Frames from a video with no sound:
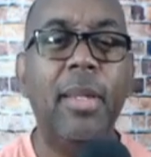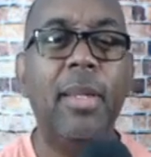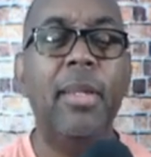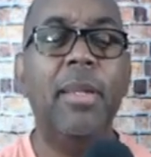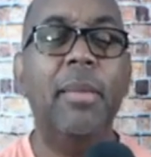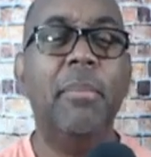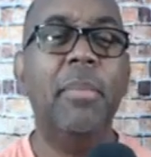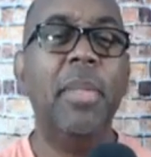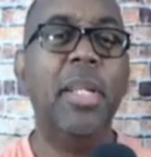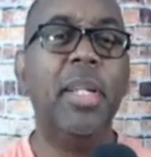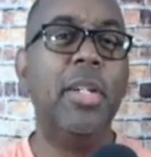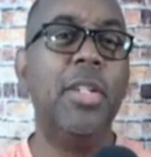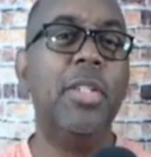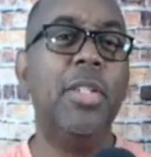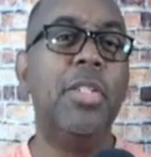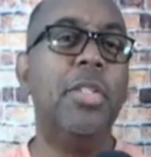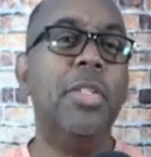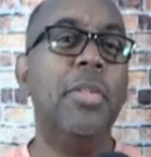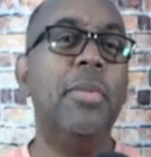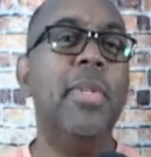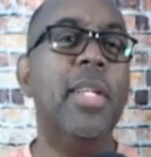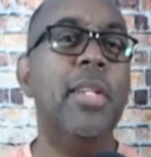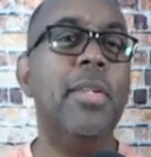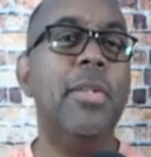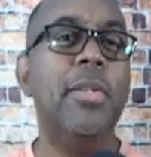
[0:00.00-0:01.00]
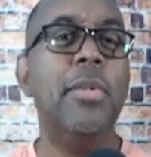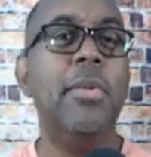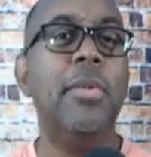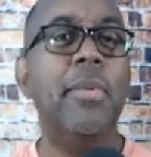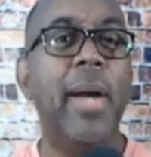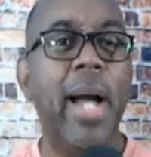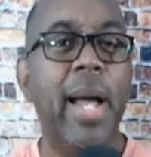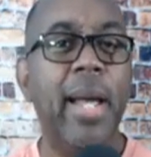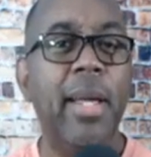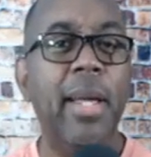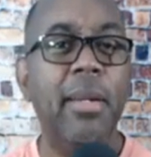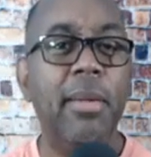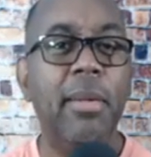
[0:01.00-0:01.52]
because you didn't do
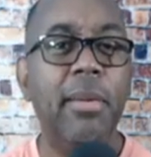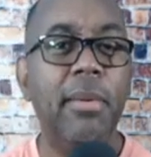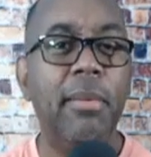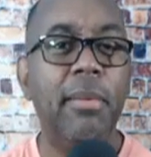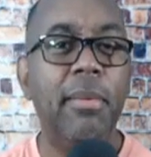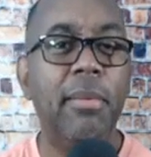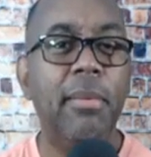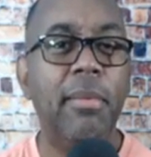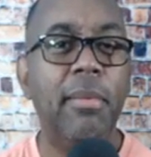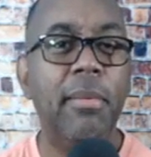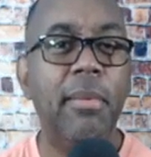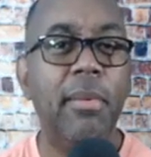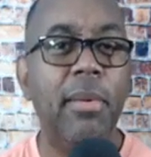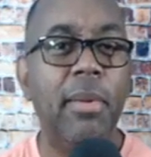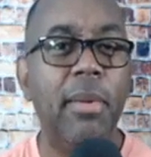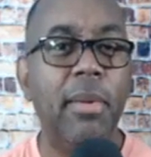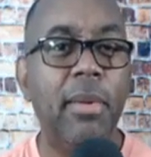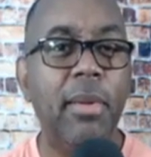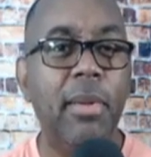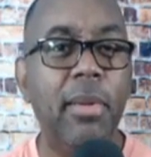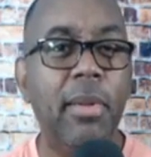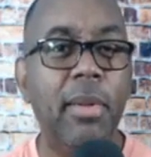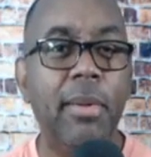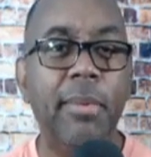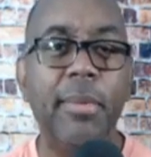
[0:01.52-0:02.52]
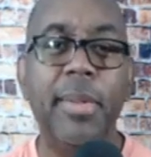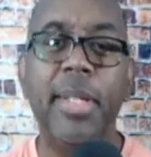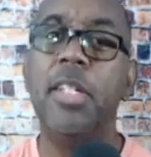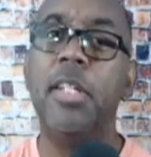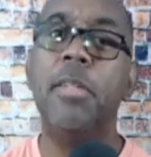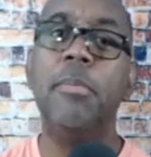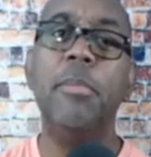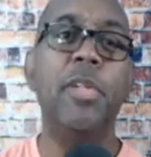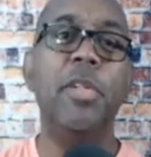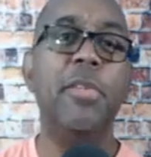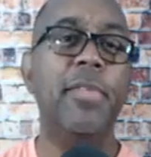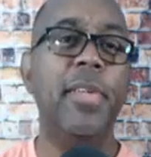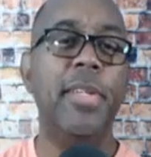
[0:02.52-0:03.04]
right. You went to the
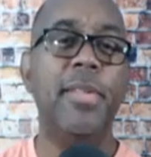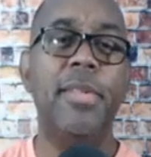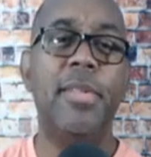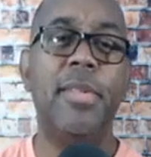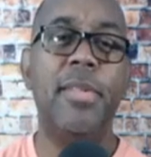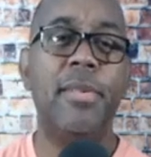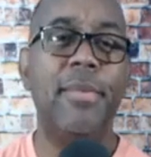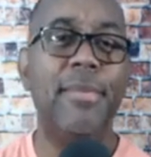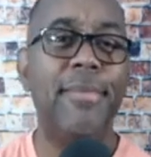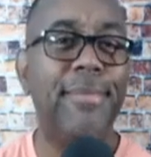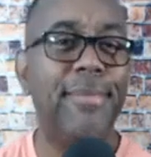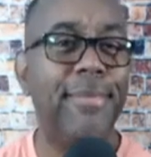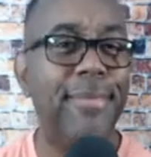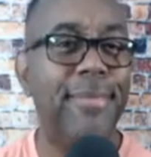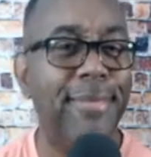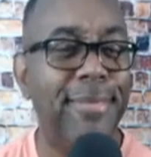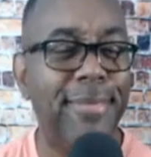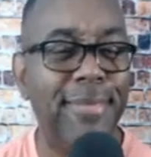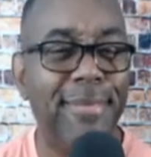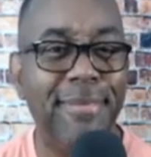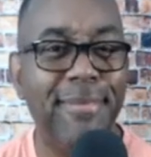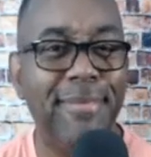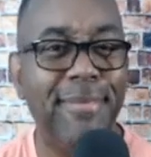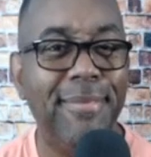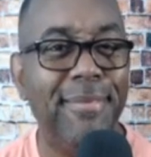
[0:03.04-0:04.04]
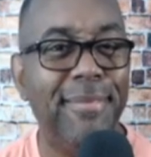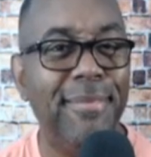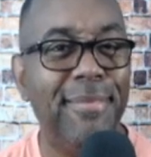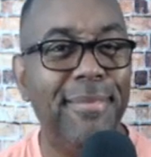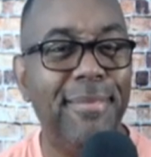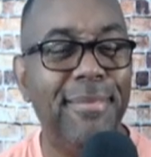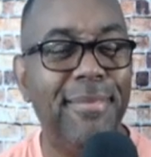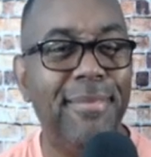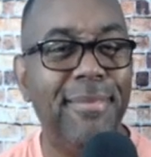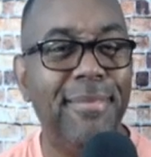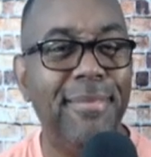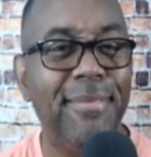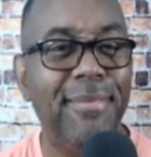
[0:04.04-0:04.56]
movies,
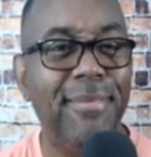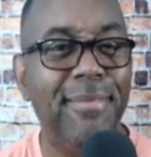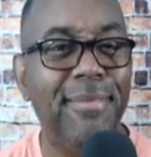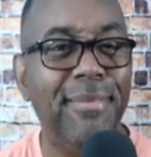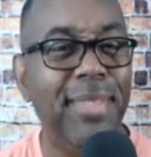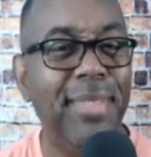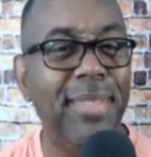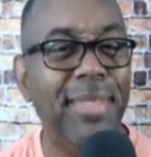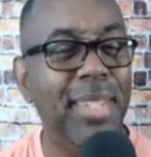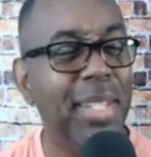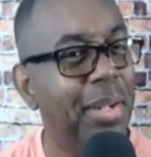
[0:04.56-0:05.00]
you know?